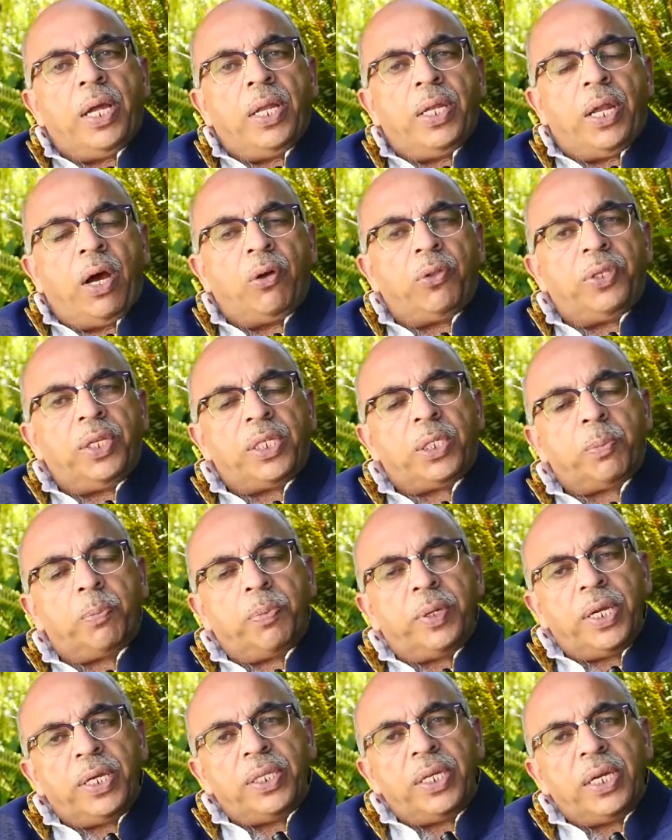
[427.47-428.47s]
Now this
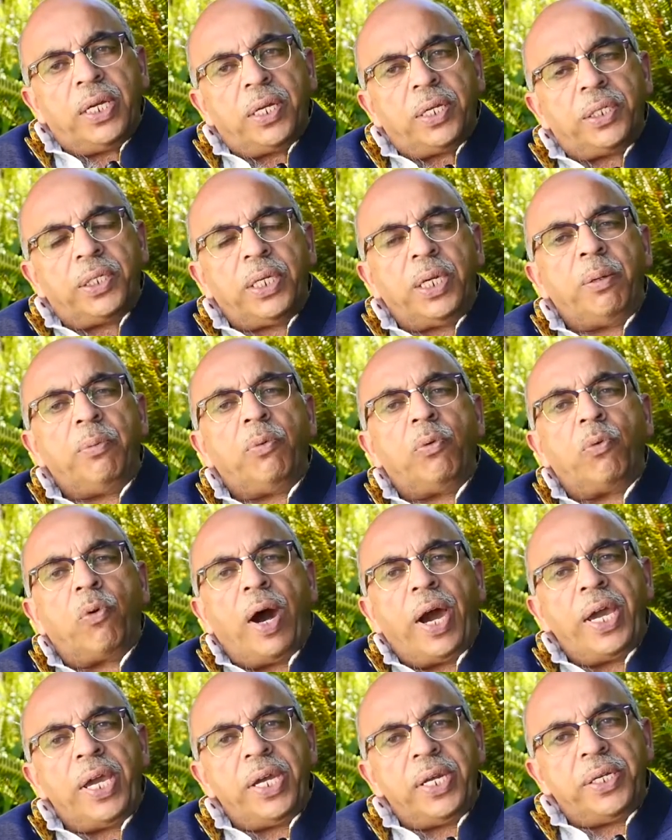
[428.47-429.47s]
breathing regime,
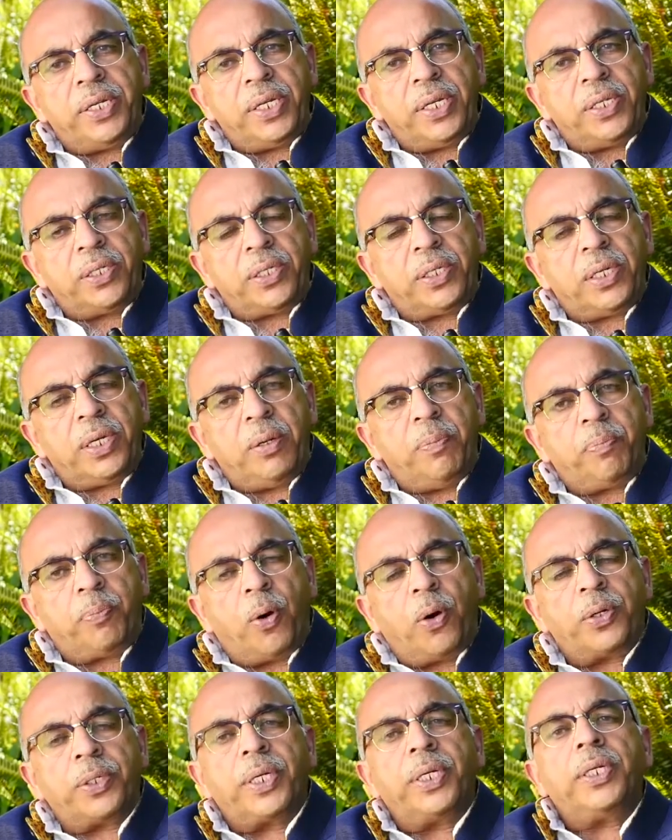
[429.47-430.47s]
why it is
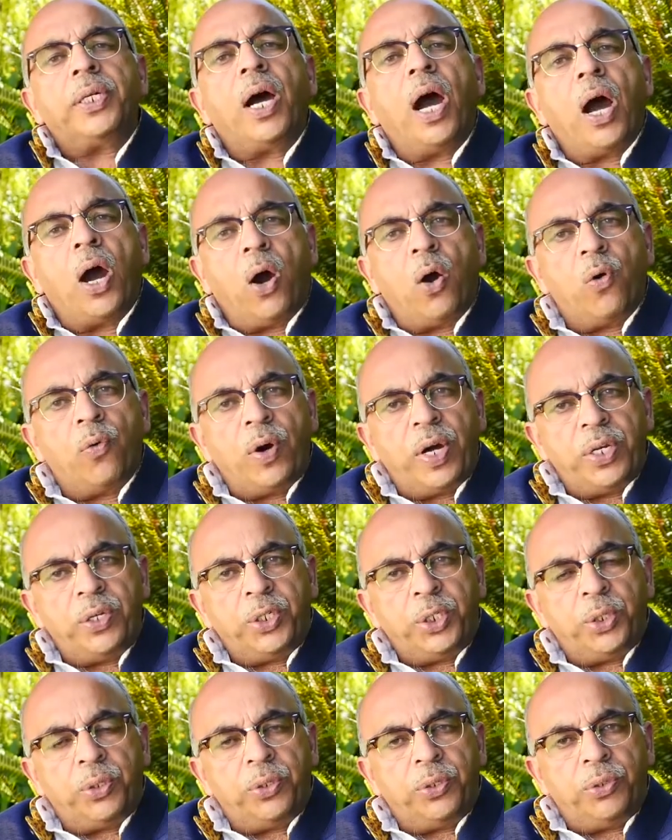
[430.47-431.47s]
important, how one
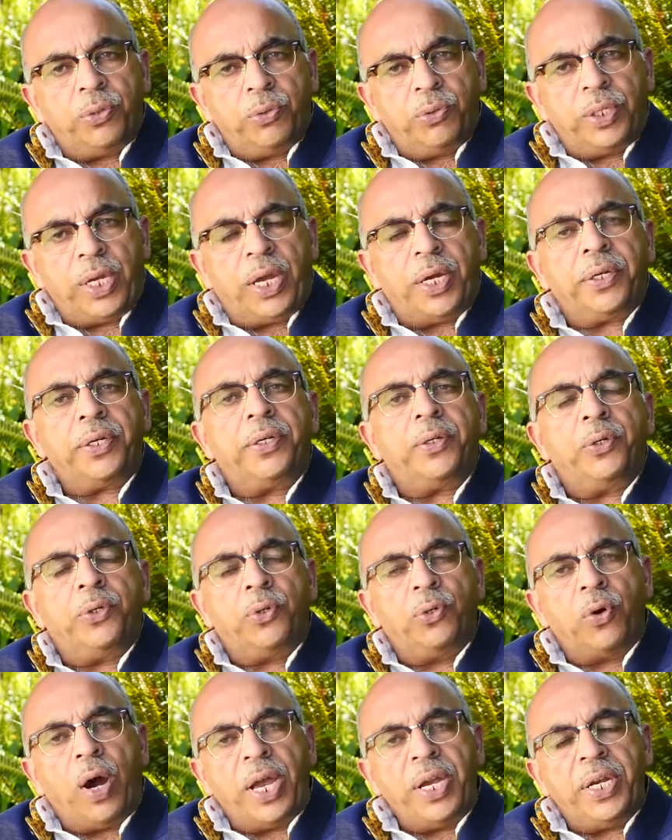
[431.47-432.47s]
should do that,
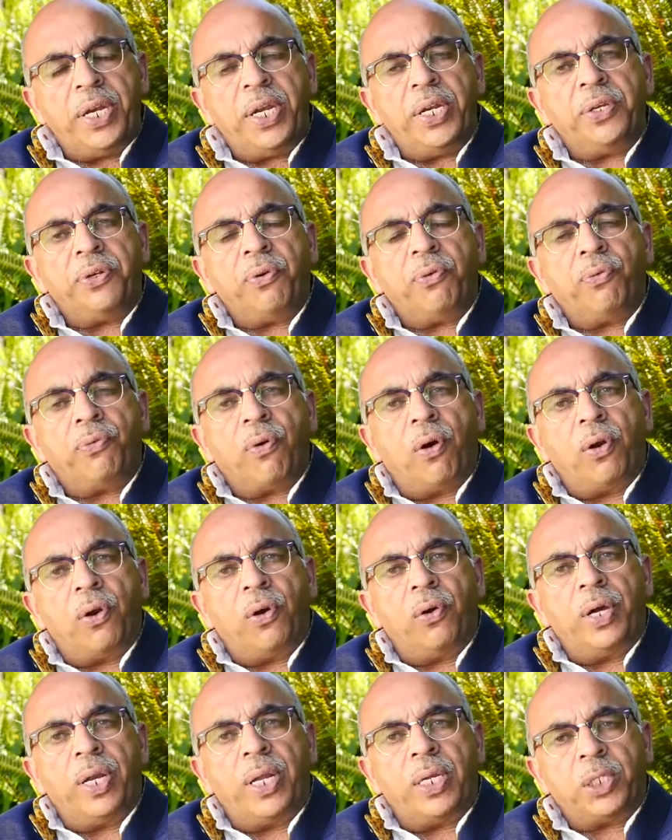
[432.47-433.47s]
do I need to
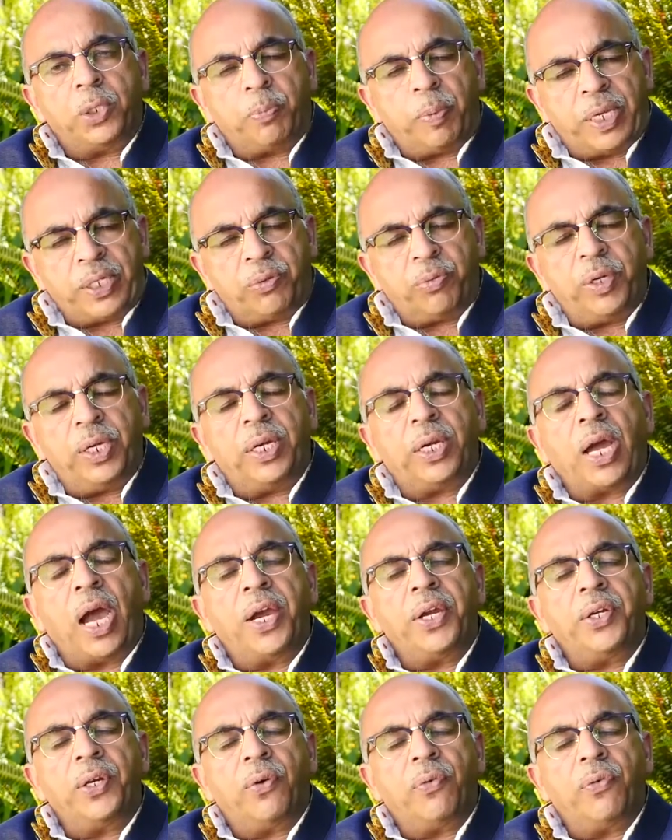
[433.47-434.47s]
follow in a specific
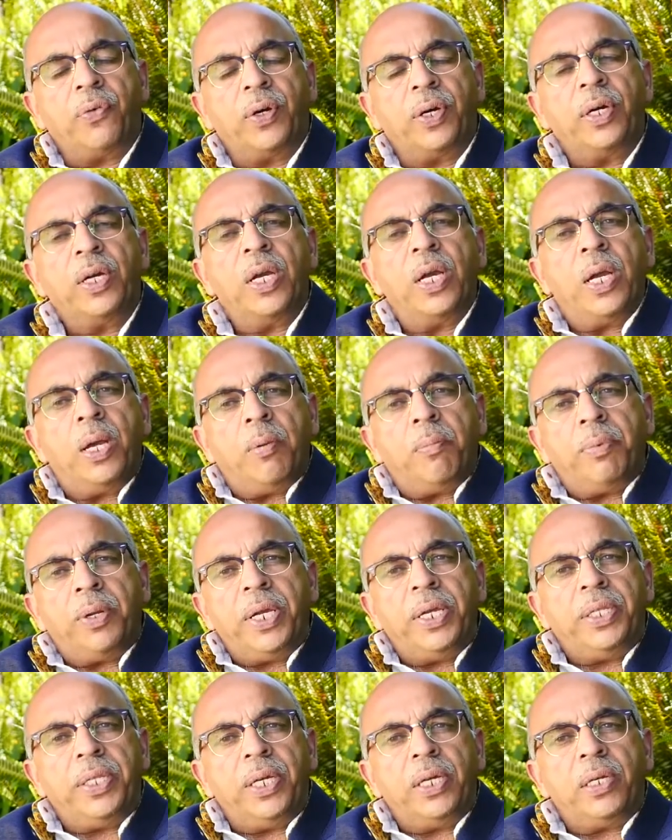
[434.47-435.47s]
kind of a
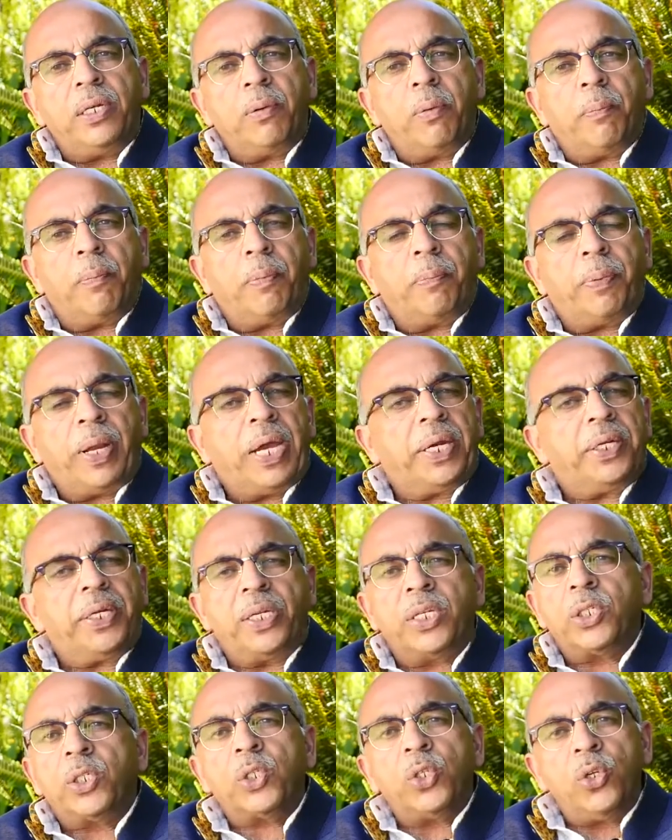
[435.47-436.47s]
breathing
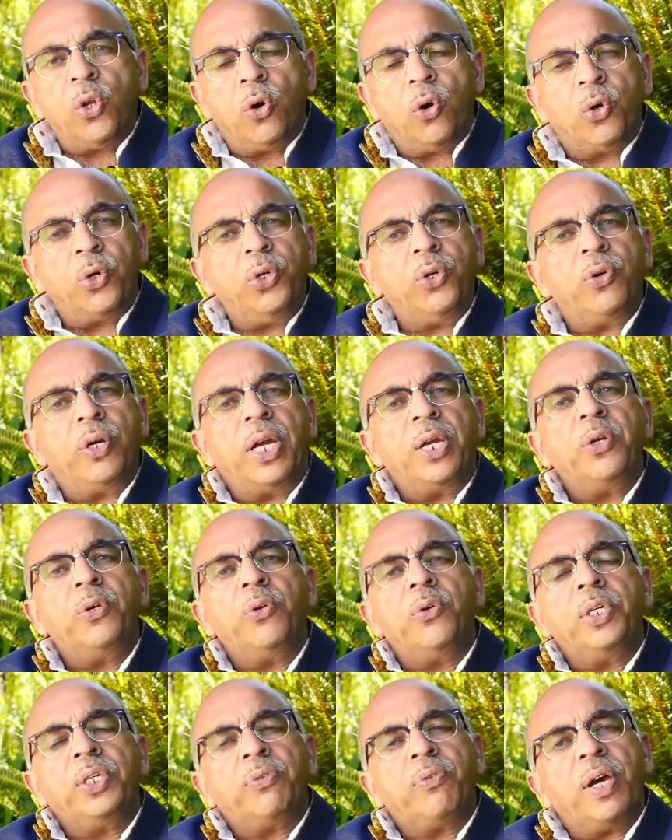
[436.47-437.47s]
practice? No, you can
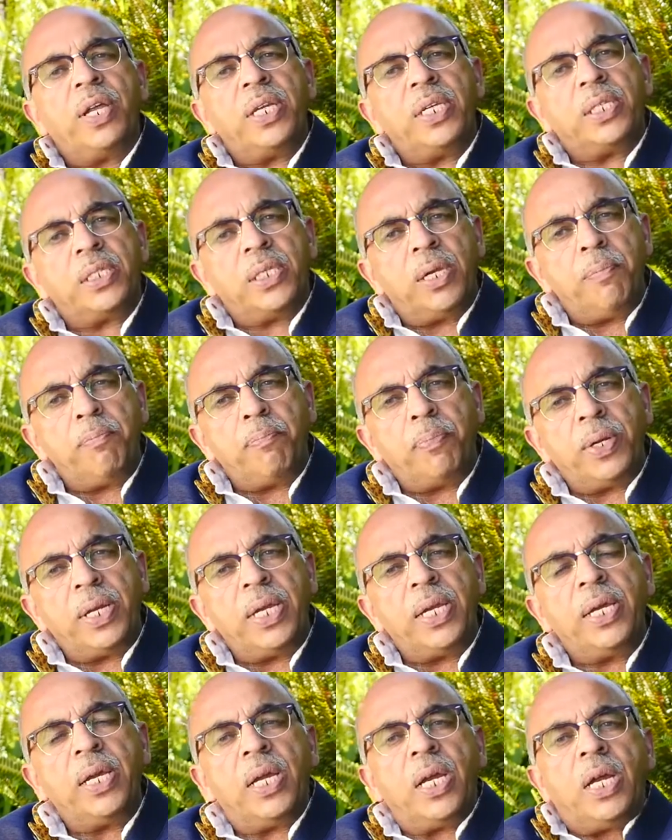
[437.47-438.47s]
do it very
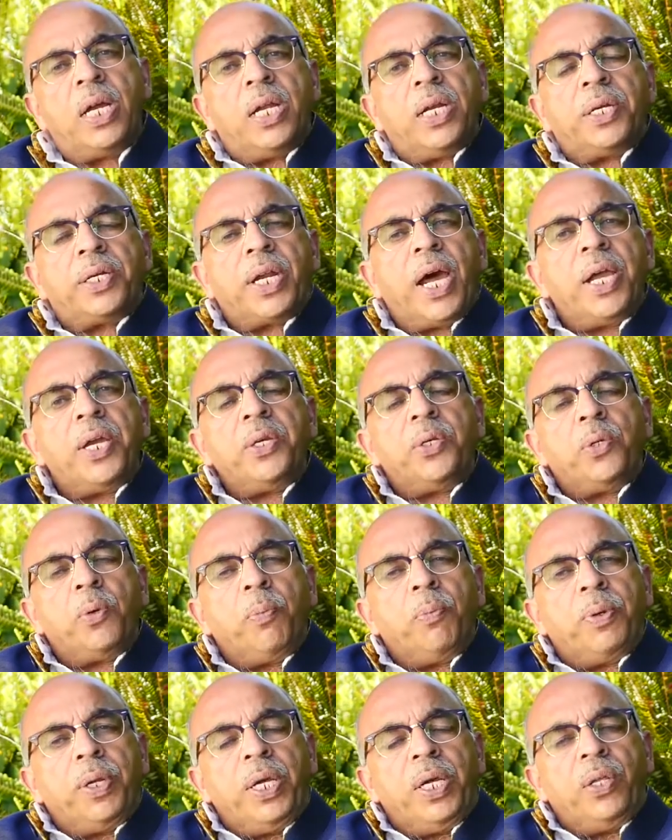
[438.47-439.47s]
simply. Try
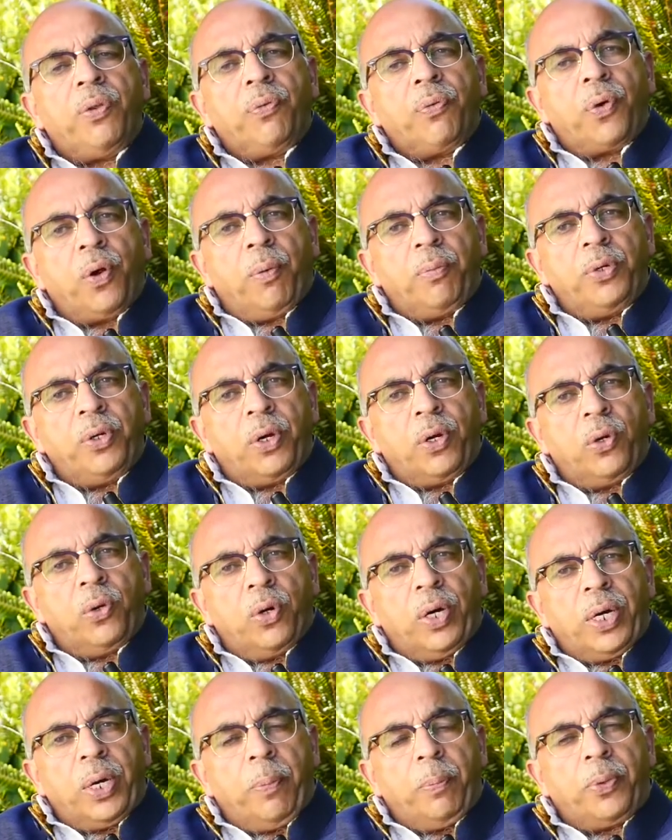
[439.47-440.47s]
to breathe from your
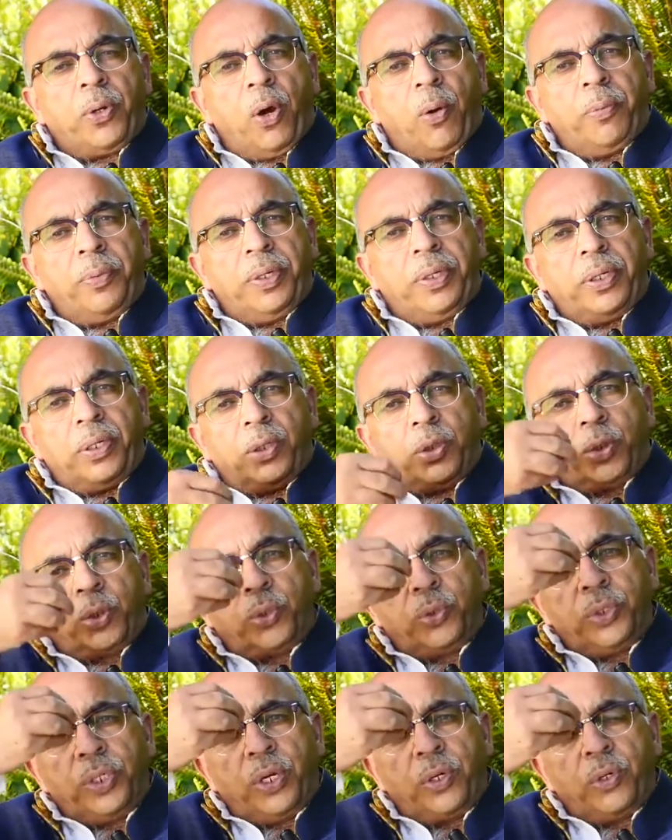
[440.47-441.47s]
lower abdomen
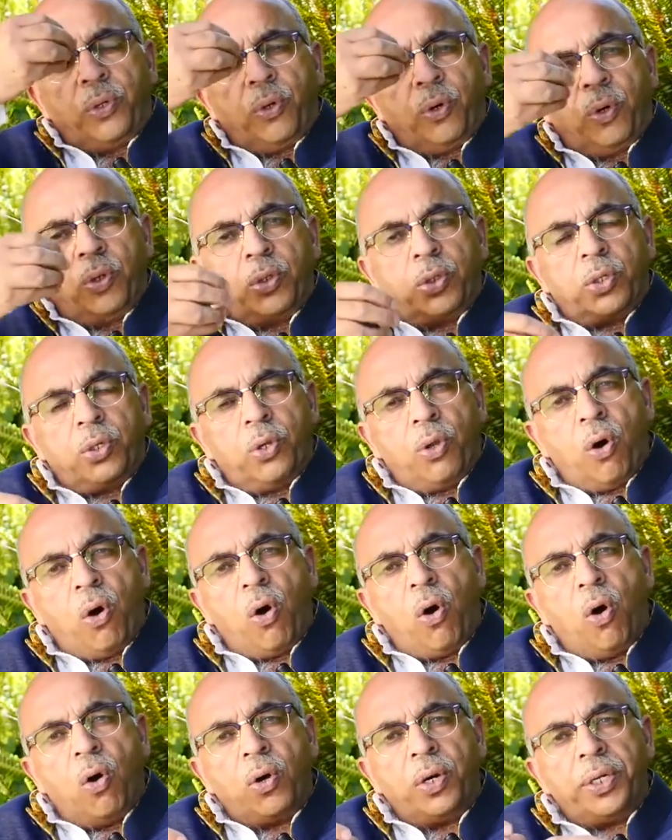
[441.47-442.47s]
through your nose,
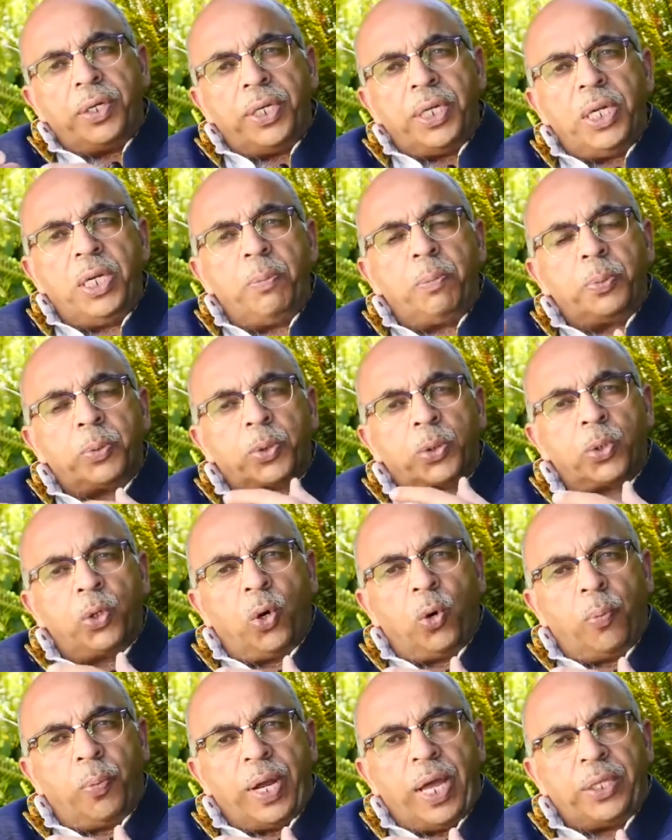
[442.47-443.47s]
long, deep,
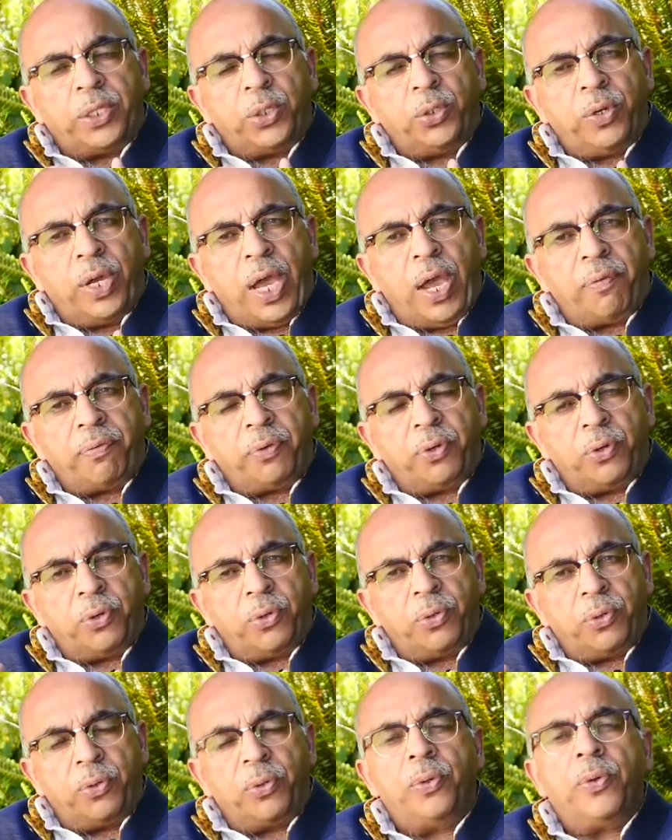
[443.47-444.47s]
slow breath you have to
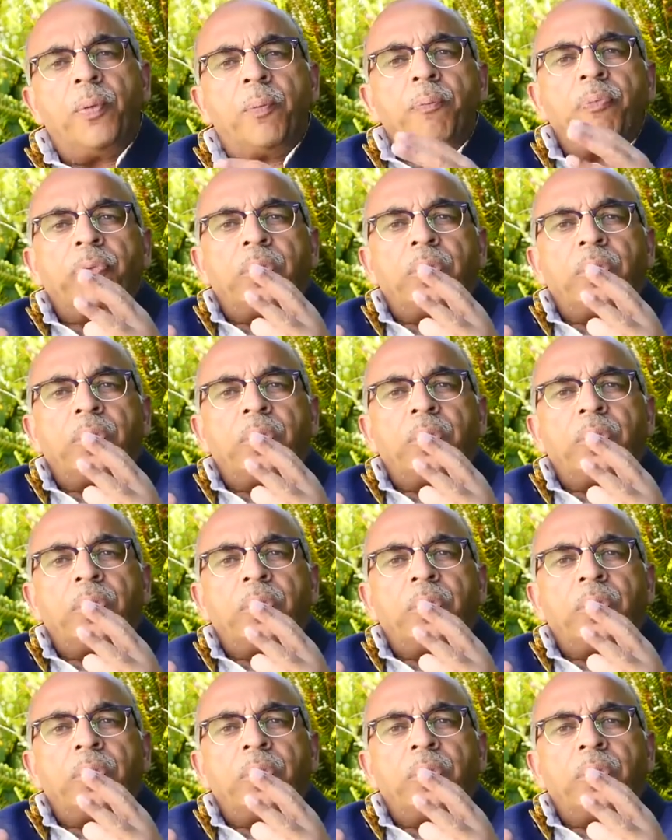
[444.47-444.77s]
do,